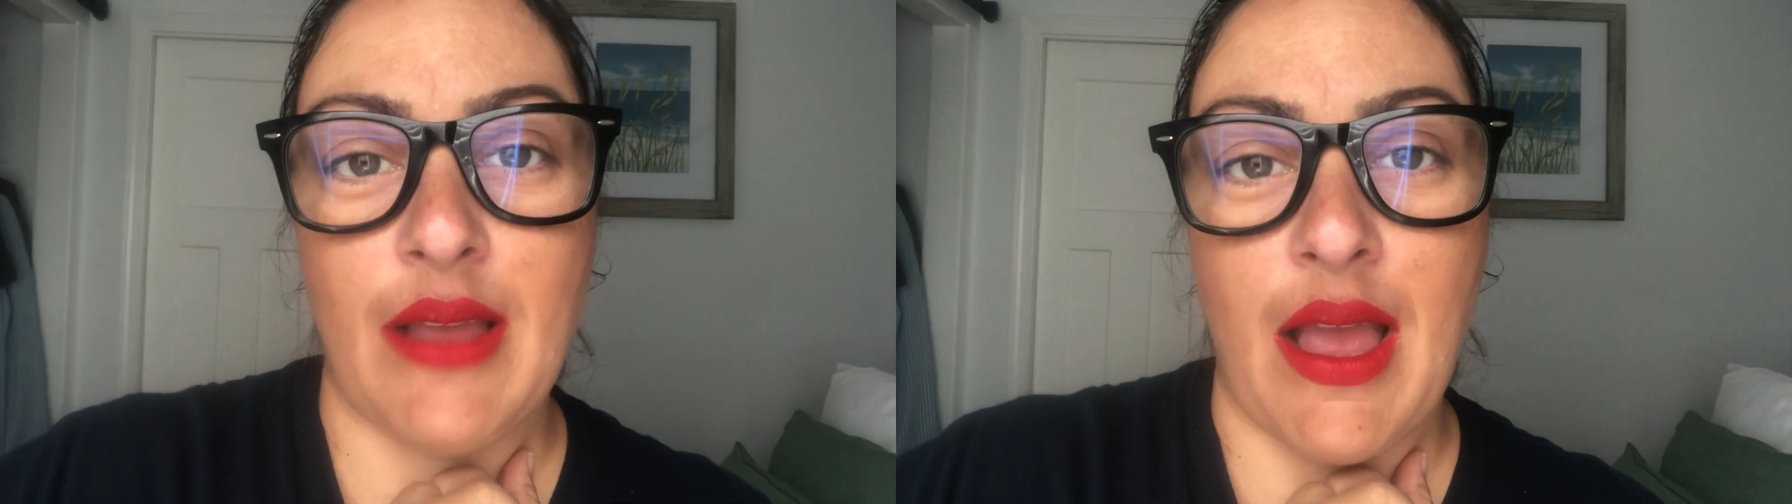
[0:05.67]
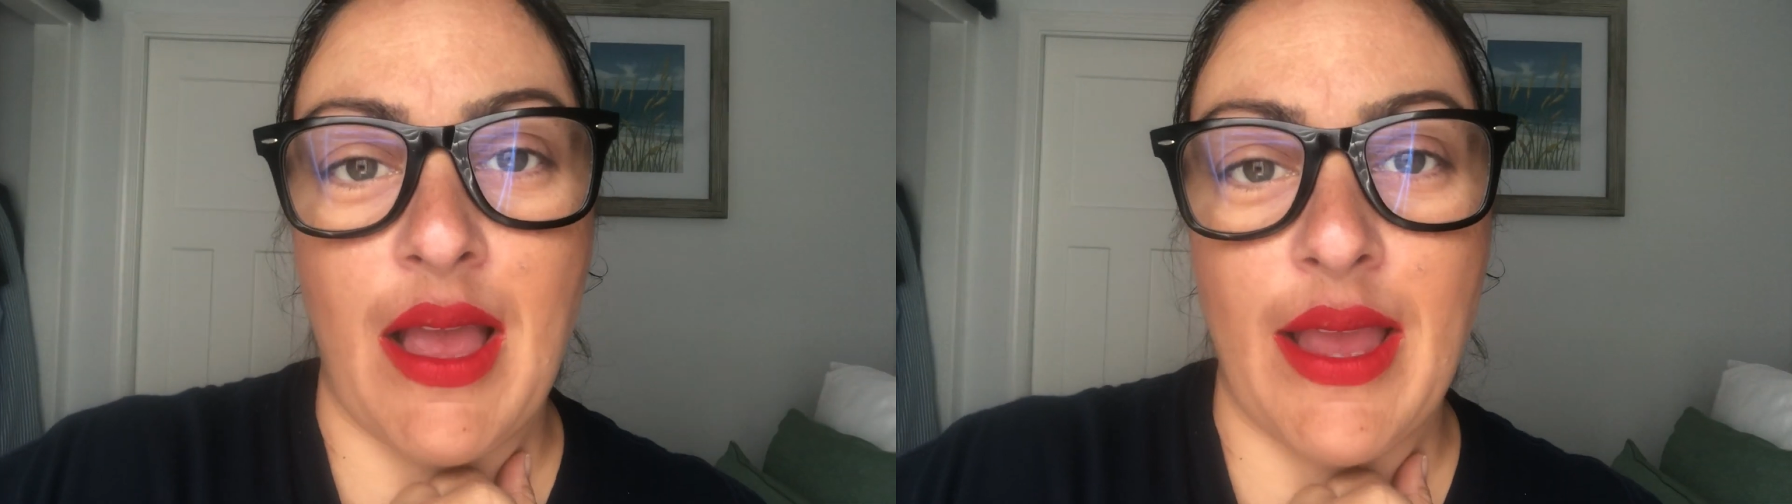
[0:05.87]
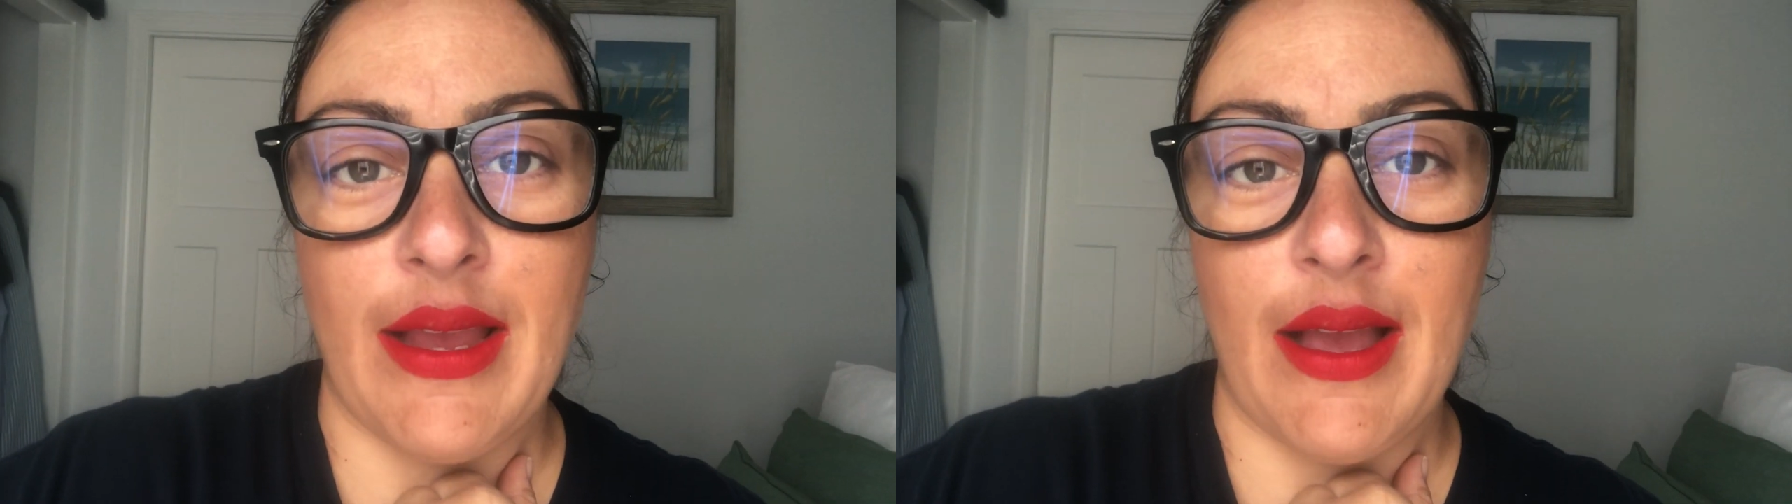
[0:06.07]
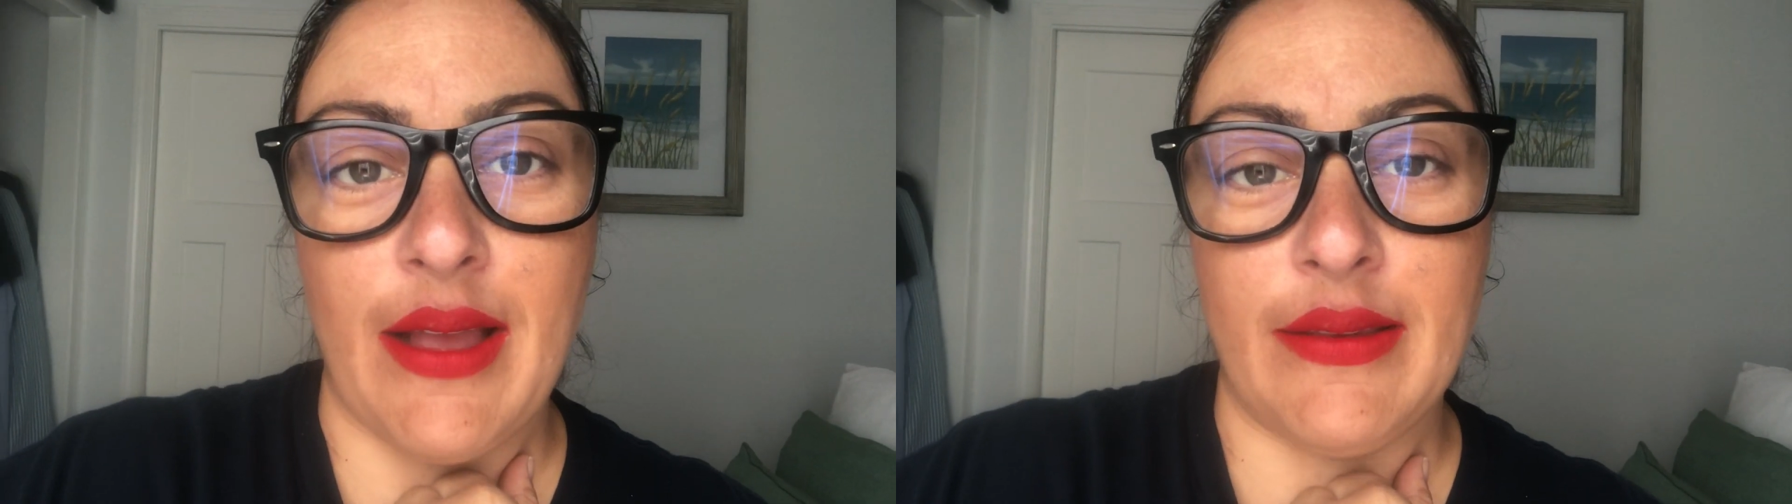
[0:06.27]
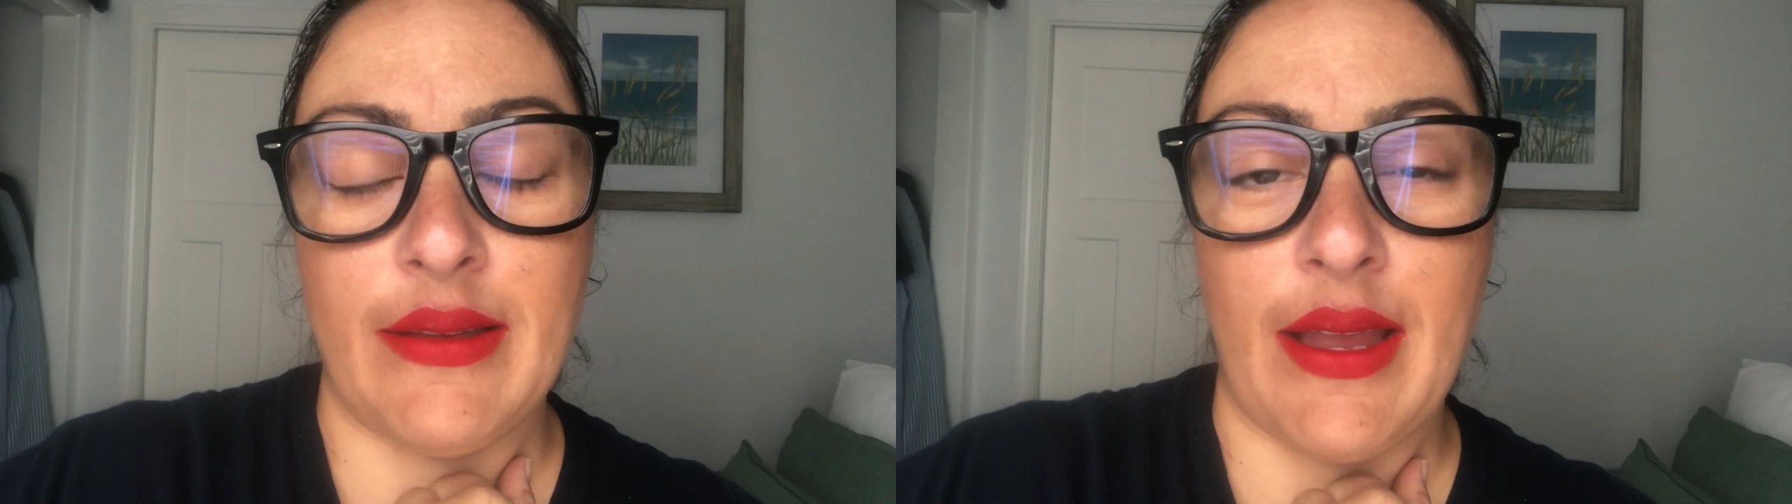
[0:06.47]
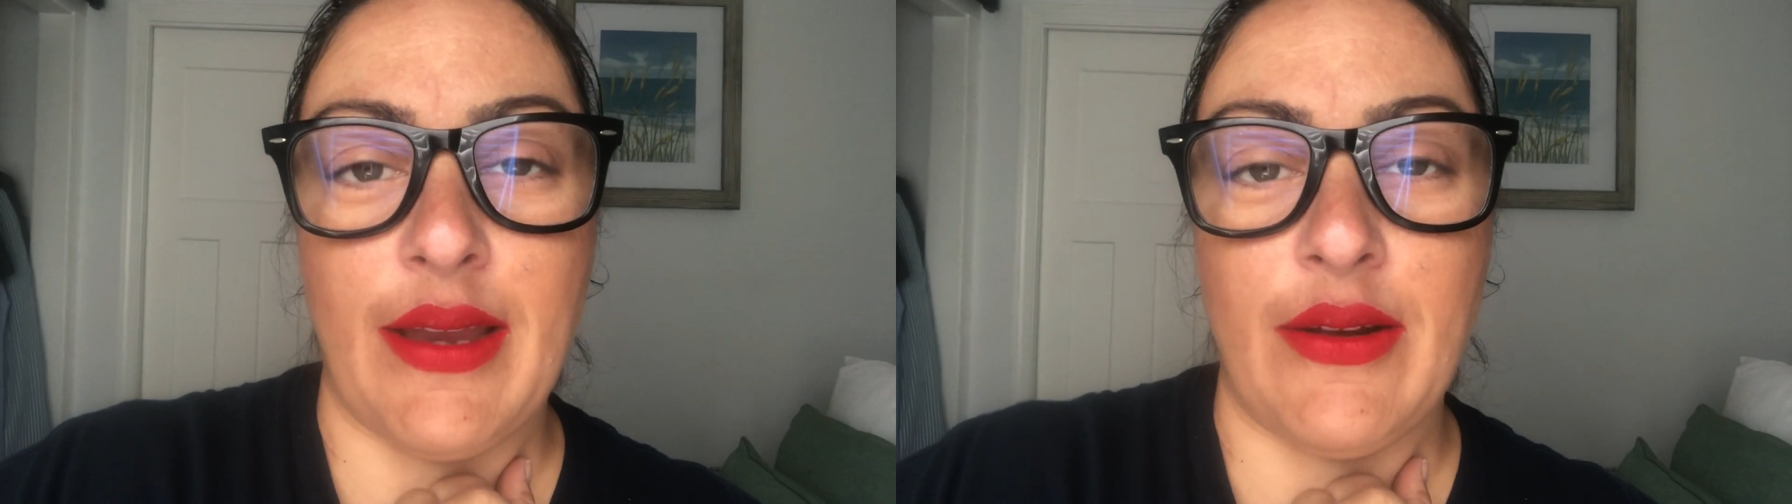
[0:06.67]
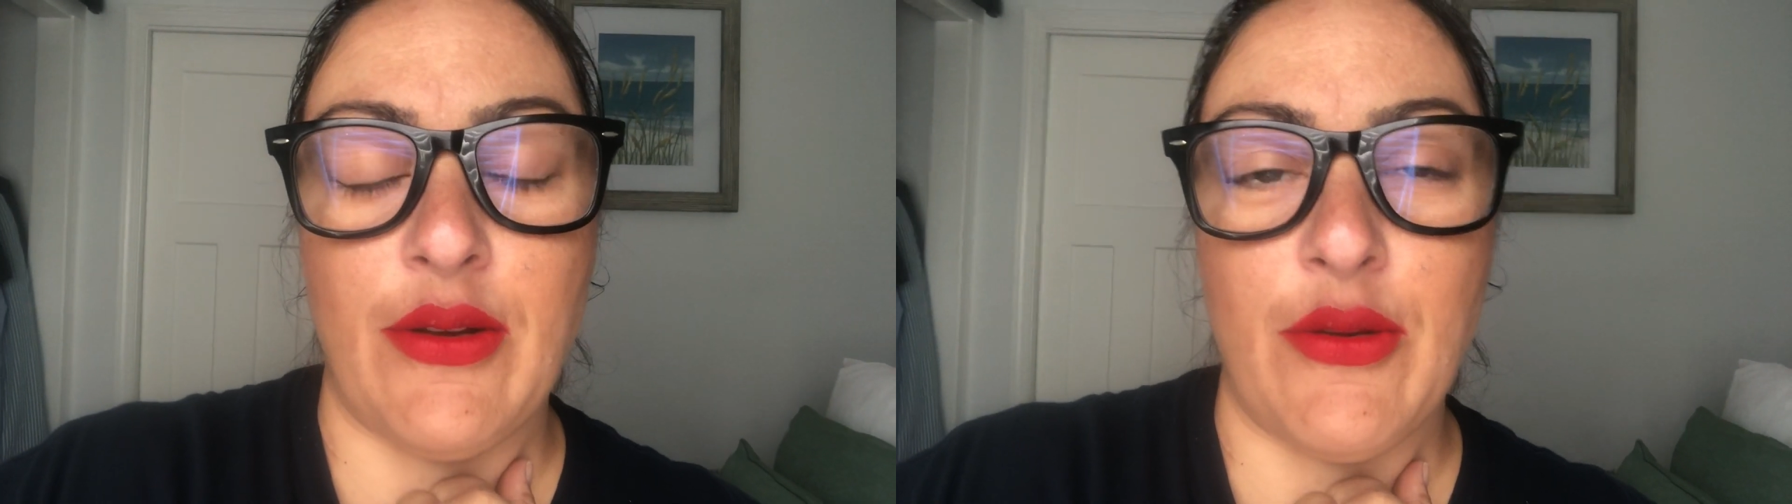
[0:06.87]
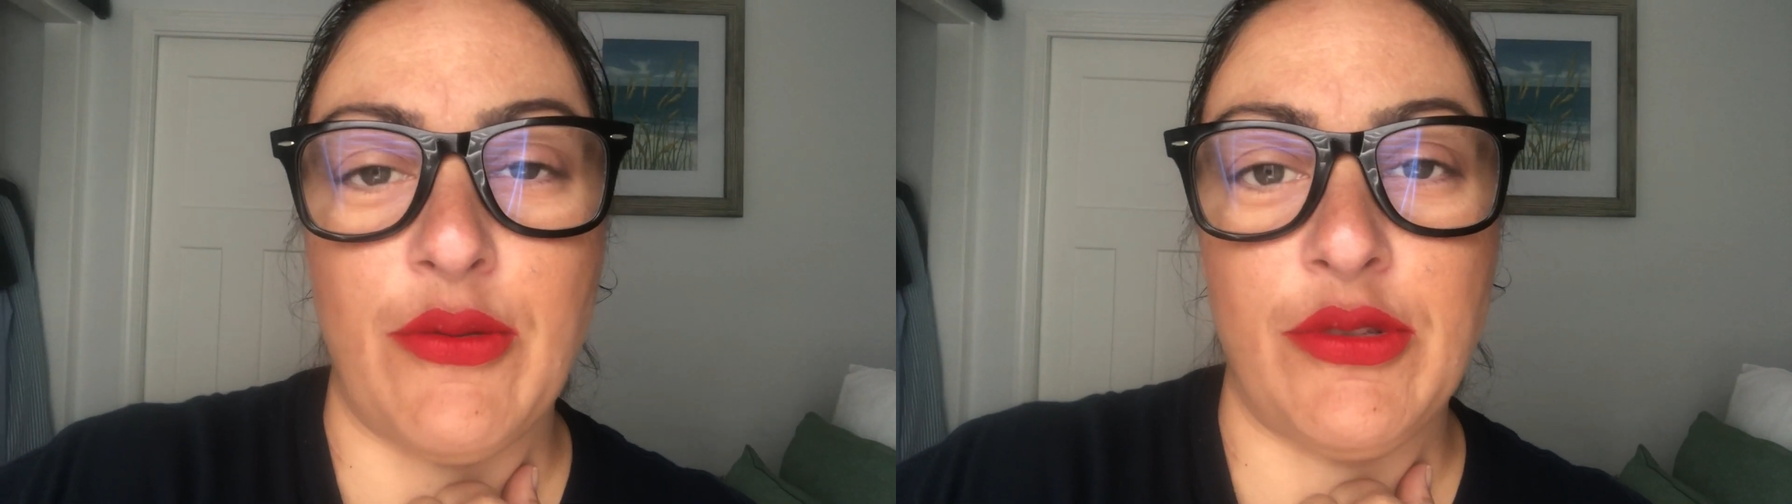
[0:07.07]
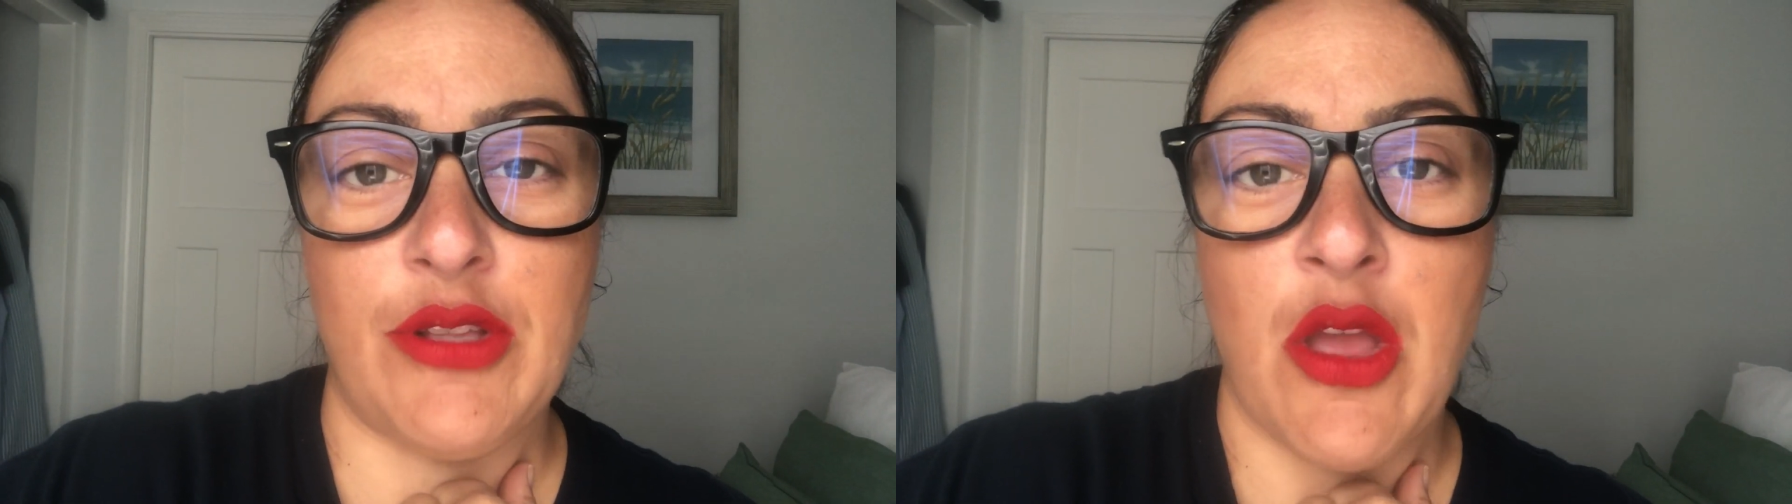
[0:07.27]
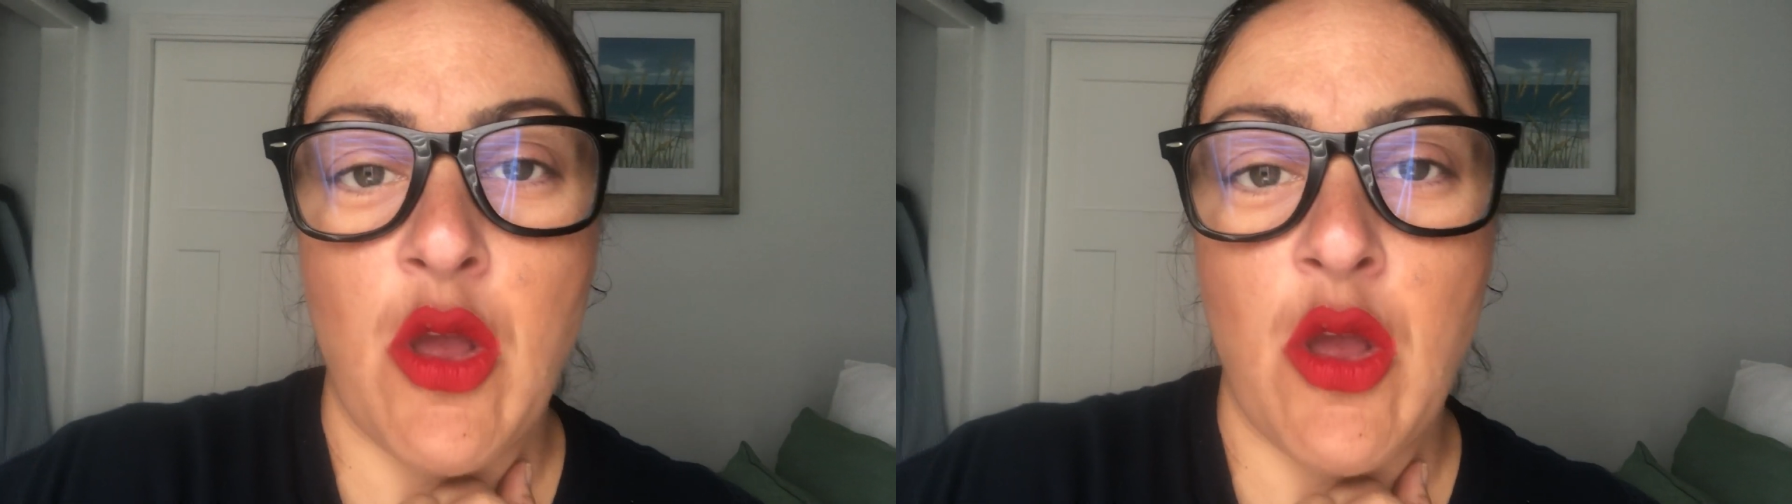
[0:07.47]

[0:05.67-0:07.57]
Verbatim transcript: I got diagnosed